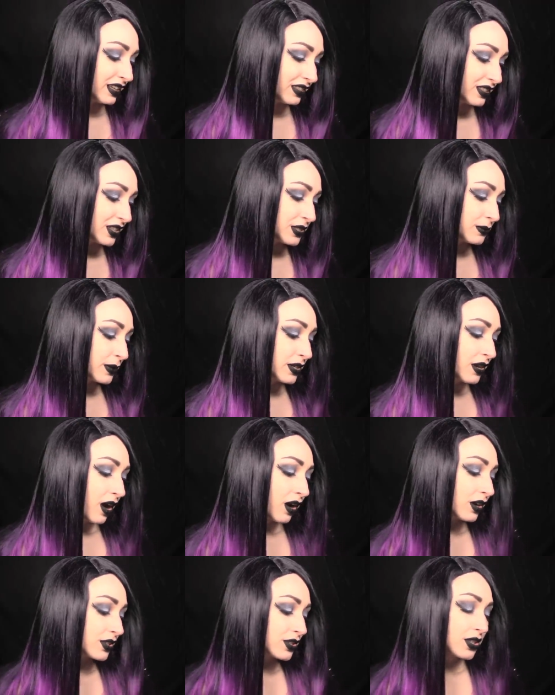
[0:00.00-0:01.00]
This one
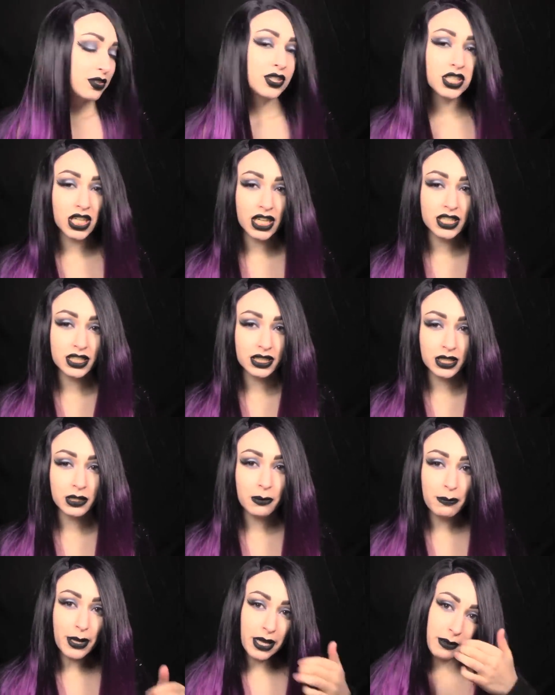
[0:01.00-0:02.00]
also sheds a
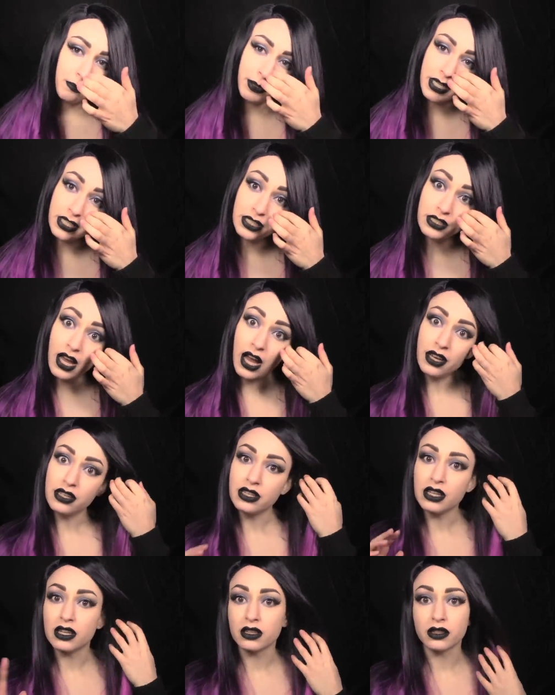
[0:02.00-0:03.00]
little bit, but it's not
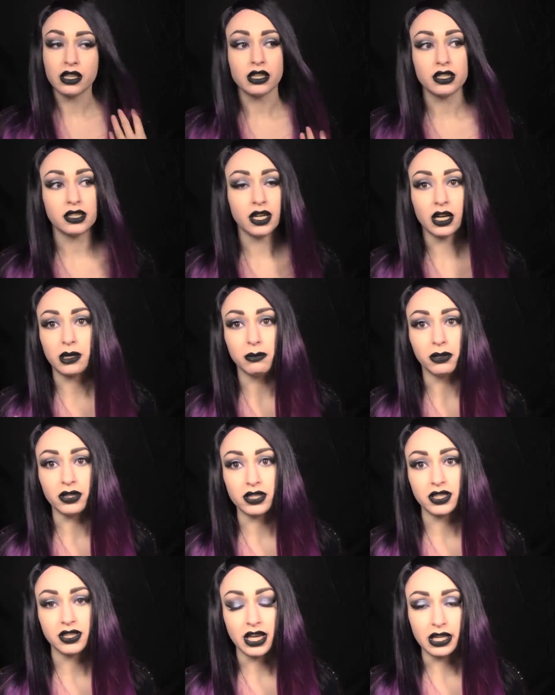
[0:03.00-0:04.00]
nearly as terrible
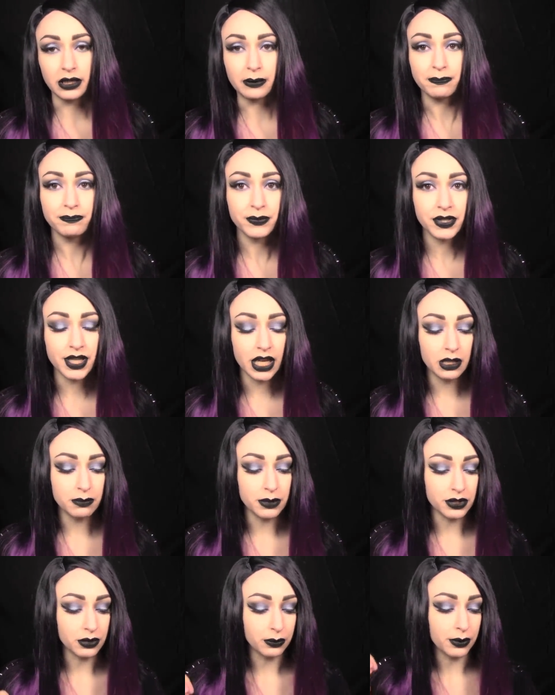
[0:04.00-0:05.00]
as Salem.
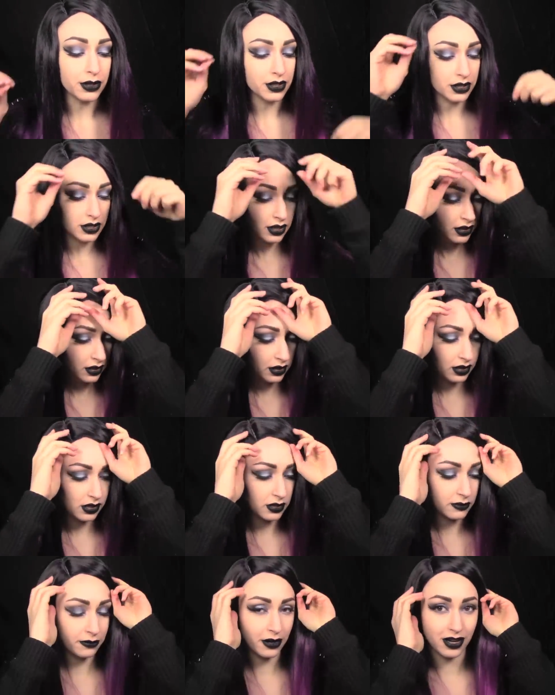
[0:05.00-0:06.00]
Salem is the worst
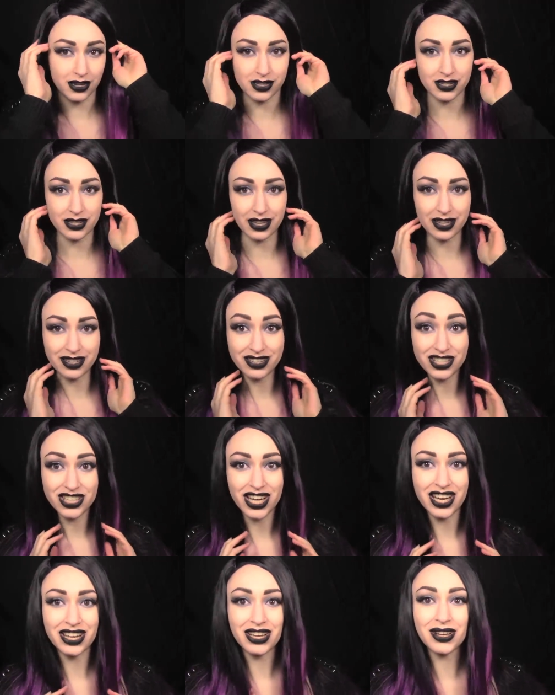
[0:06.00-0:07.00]
as far as uh,
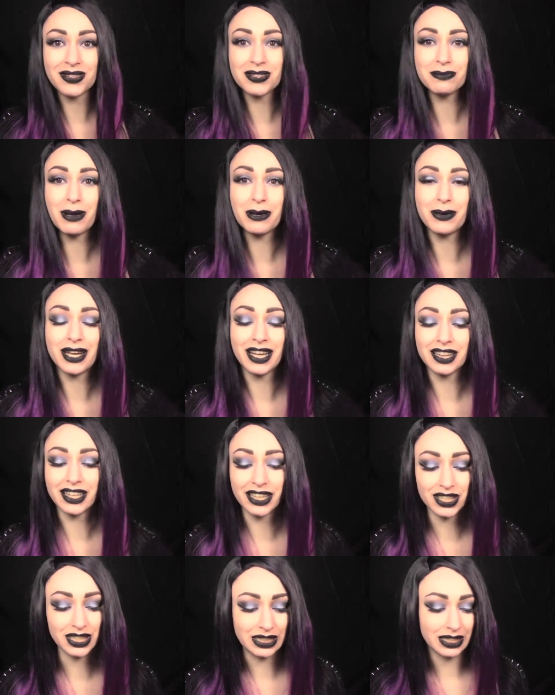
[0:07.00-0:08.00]
shedding goes in my wig
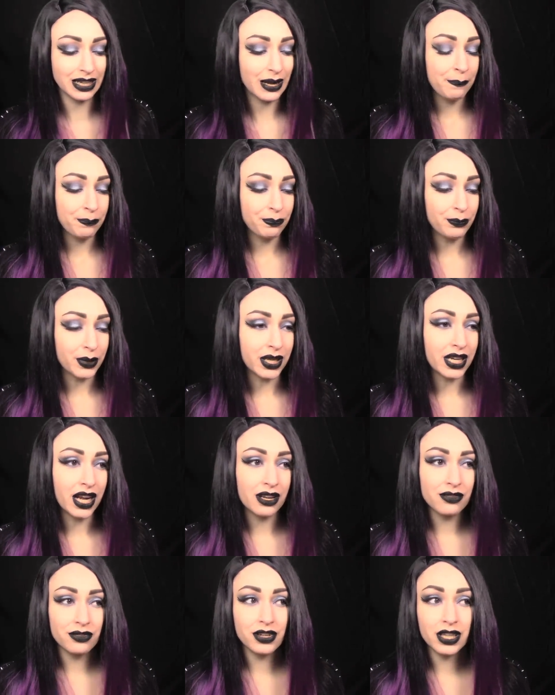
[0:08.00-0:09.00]
collection, but
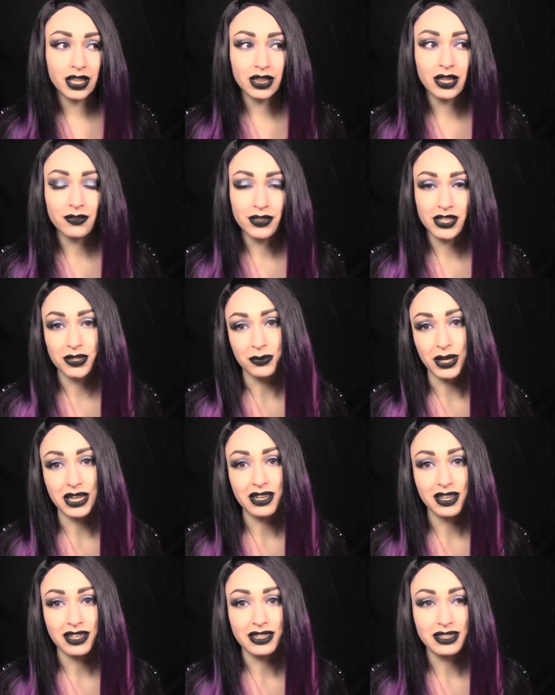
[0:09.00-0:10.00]
I really love this
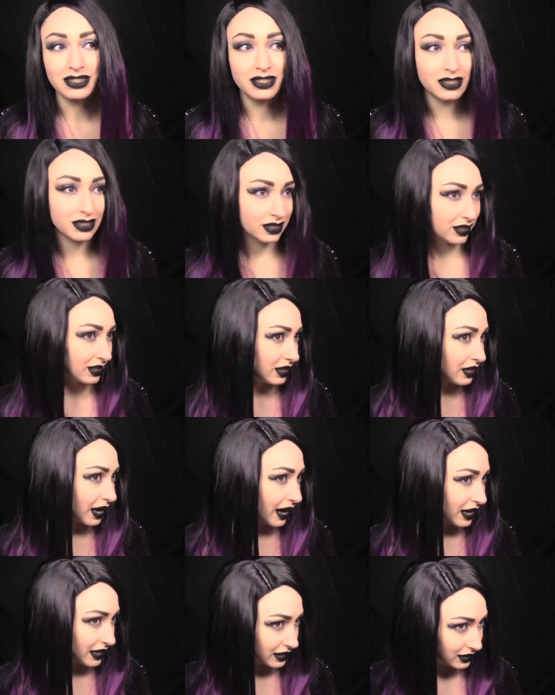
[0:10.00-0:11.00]
wig because it
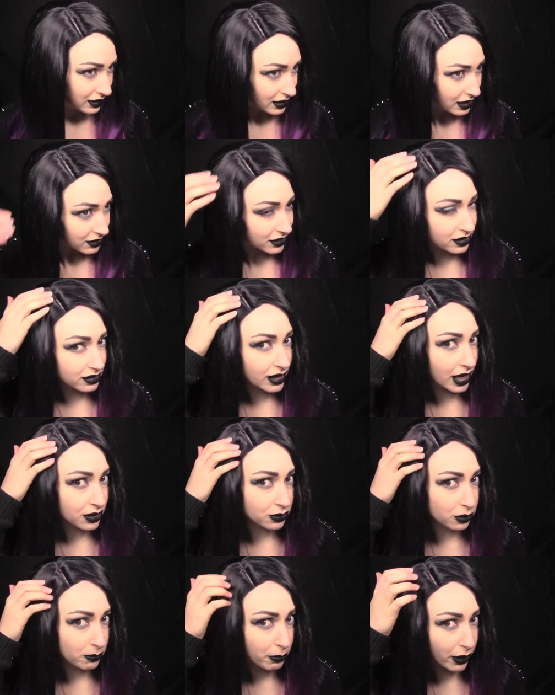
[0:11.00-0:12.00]
has like the
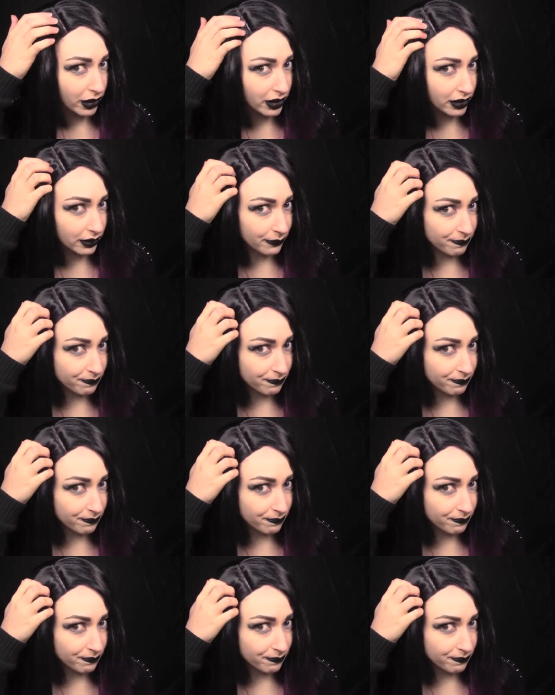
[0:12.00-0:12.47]
natural part